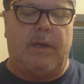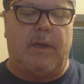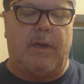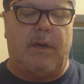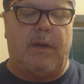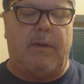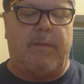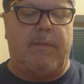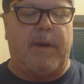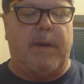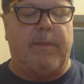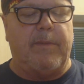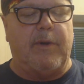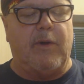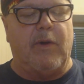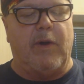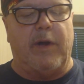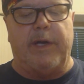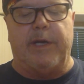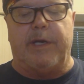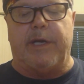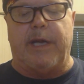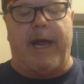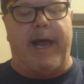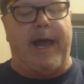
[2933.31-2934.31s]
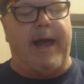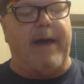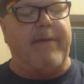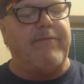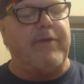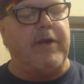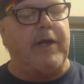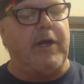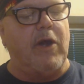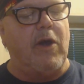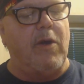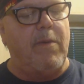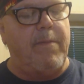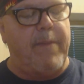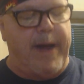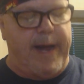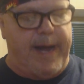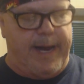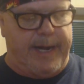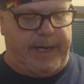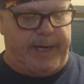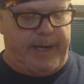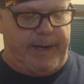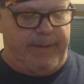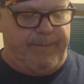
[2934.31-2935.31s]
Oh, I'm going to have to go
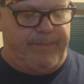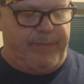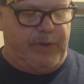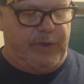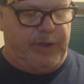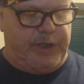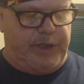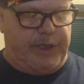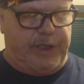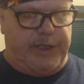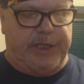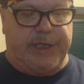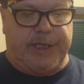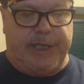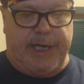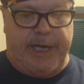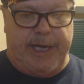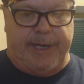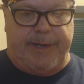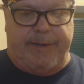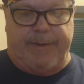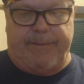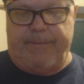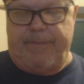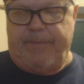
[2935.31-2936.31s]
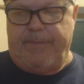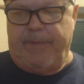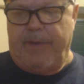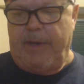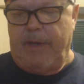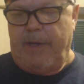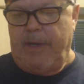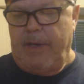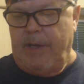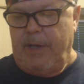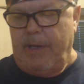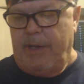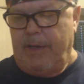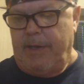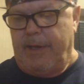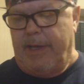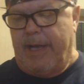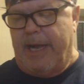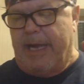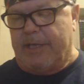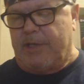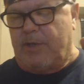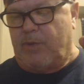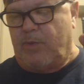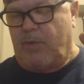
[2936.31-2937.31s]
back and push this in.
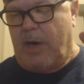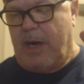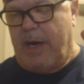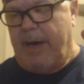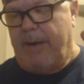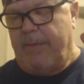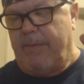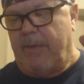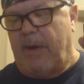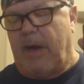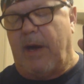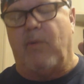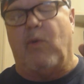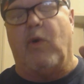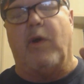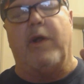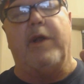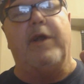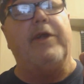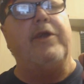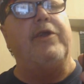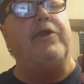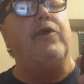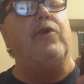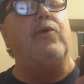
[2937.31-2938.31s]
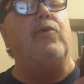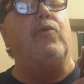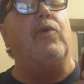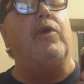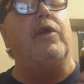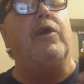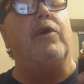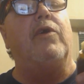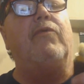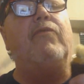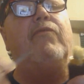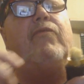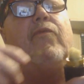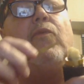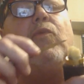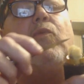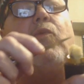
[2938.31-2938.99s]
That's why I wanted to do